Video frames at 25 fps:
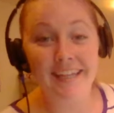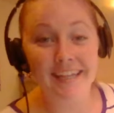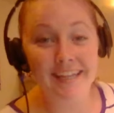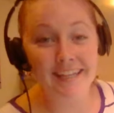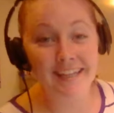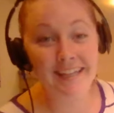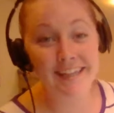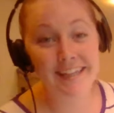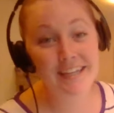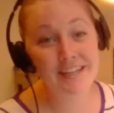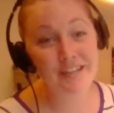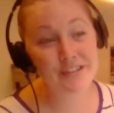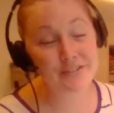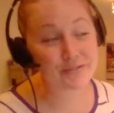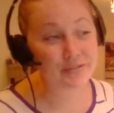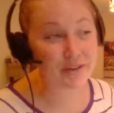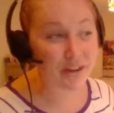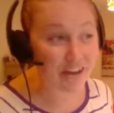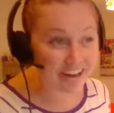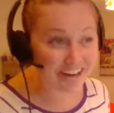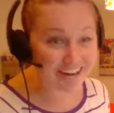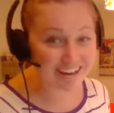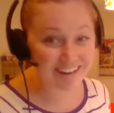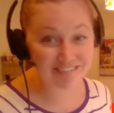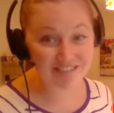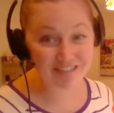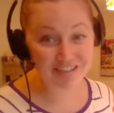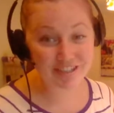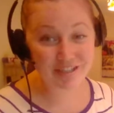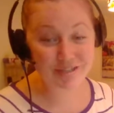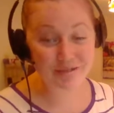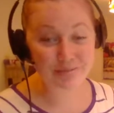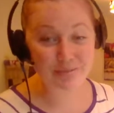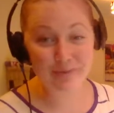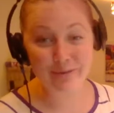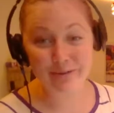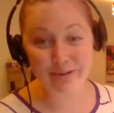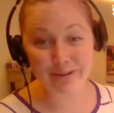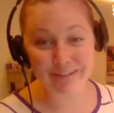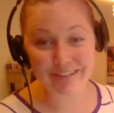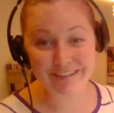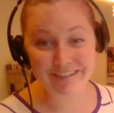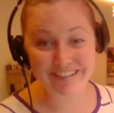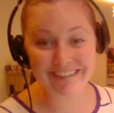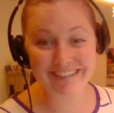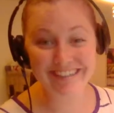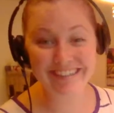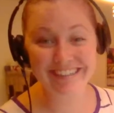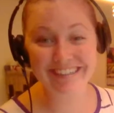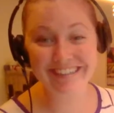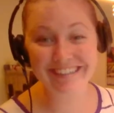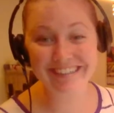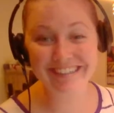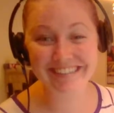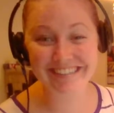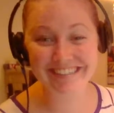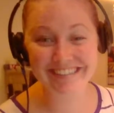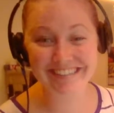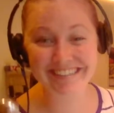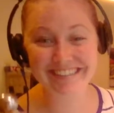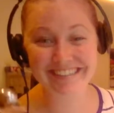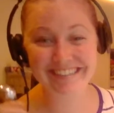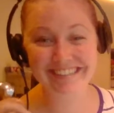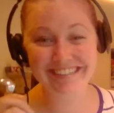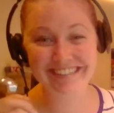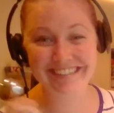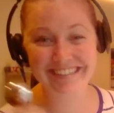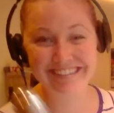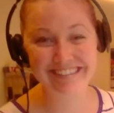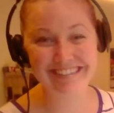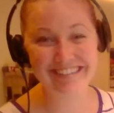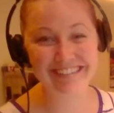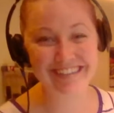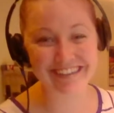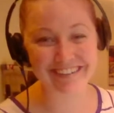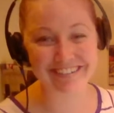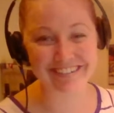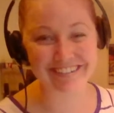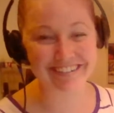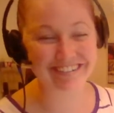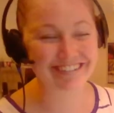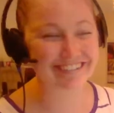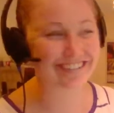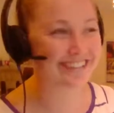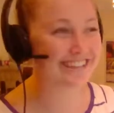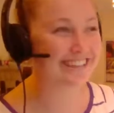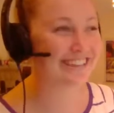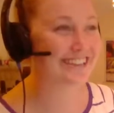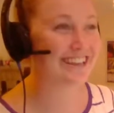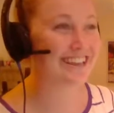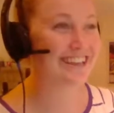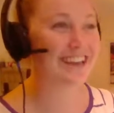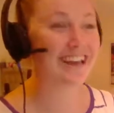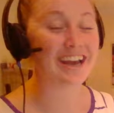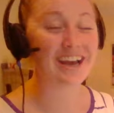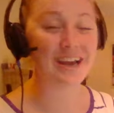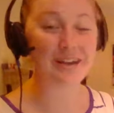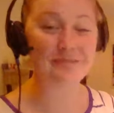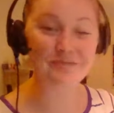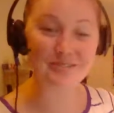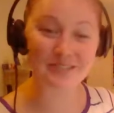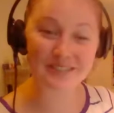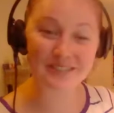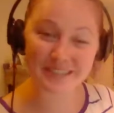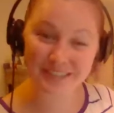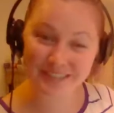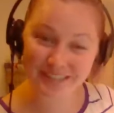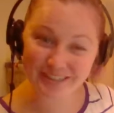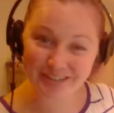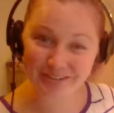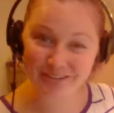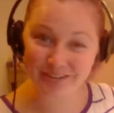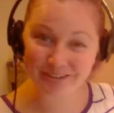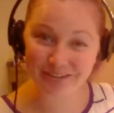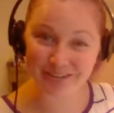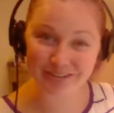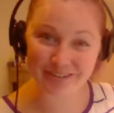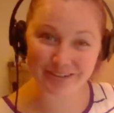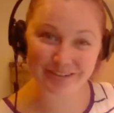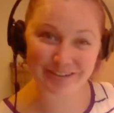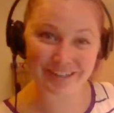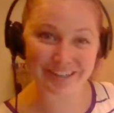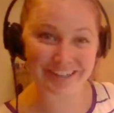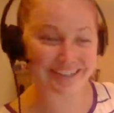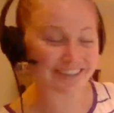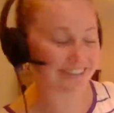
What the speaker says: They do not have vegetable oil. So I'm using canola oil.